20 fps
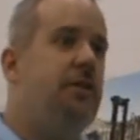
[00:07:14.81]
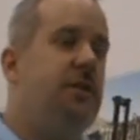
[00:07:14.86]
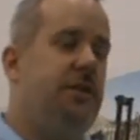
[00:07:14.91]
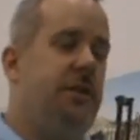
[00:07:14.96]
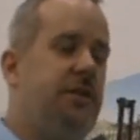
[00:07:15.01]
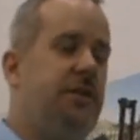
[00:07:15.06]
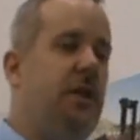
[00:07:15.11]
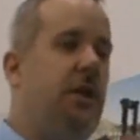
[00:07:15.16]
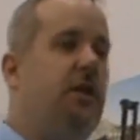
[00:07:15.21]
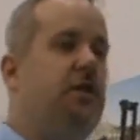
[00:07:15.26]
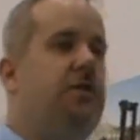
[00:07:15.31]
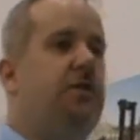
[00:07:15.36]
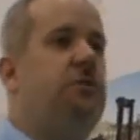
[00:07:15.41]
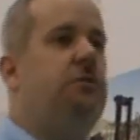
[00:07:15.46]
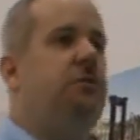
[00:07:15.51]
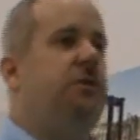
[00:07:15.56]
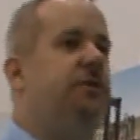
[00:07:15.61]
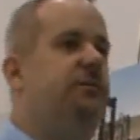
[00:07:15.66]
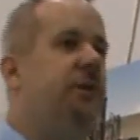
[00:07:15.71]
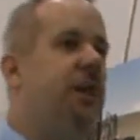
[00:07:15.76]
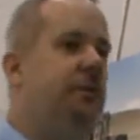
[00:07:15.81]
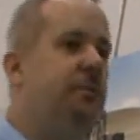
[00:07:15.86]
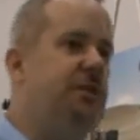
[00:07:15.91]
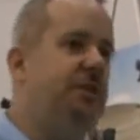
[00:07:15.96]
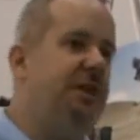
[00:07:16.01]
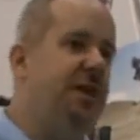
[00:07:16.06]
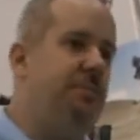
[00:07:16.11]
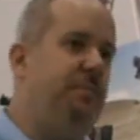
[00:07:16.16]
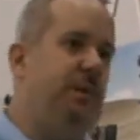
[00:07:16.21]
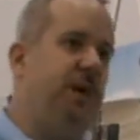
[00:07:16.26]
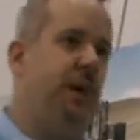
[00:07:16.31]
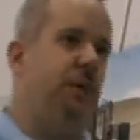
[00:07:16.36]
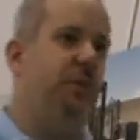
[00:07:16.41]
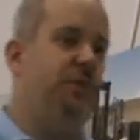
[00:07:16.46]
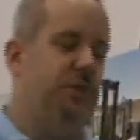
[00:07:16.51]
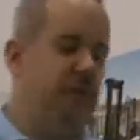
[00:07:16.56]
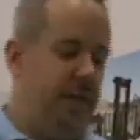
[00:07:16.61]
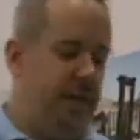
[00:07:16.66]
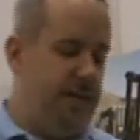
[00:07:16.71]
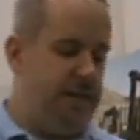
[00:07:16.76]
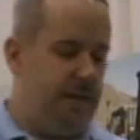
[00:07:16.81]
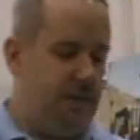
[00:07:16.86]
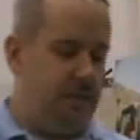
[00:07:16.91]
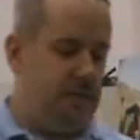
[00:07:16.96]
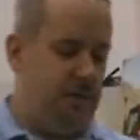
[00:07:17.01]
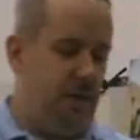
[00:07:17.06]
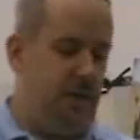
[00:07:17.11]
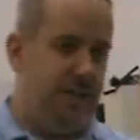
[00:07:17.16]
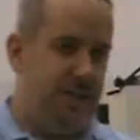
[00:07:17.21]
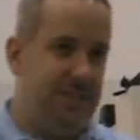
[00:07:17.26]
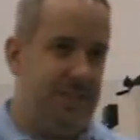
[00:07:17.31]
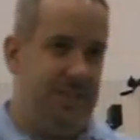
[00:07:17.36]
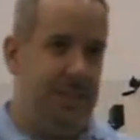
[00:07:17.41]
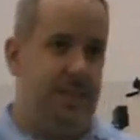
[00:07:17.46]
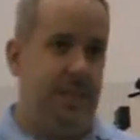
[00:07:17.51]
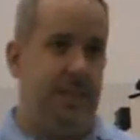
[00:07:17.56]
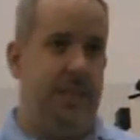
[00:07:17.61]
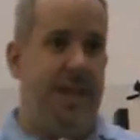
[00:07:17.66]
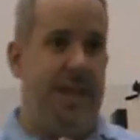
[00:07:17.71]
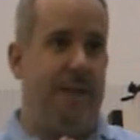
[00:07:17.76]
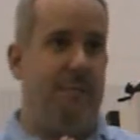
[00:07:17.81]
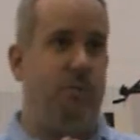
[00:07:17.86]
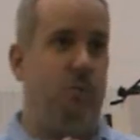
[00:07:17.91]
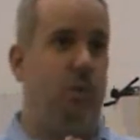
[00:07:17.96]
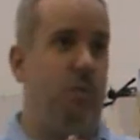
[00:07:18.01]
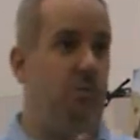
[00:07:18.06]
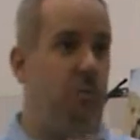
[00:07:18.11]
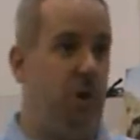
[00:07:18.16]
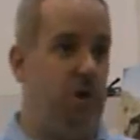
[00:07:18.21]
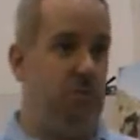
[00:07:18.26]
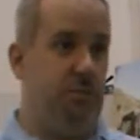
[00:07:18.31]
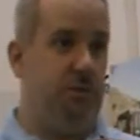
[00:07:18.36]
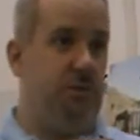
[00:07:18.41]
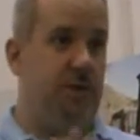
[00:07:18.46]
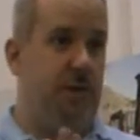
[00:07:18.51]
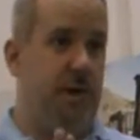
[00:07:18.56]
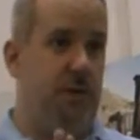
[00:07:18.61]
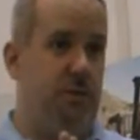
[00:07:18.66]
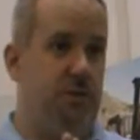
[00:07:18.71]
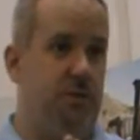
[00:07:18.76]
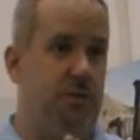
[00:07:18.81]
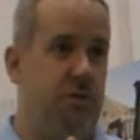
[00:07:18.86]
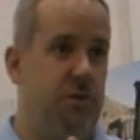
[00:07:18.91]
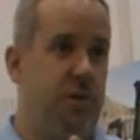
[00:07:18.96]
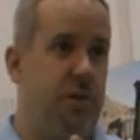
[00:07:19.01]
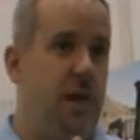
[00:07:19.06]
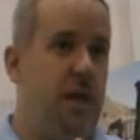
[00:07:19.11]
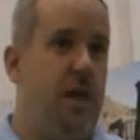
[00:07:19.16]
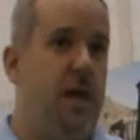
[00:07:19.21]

The technology that's been developed at JPL is like a CCD camera with multiple cells,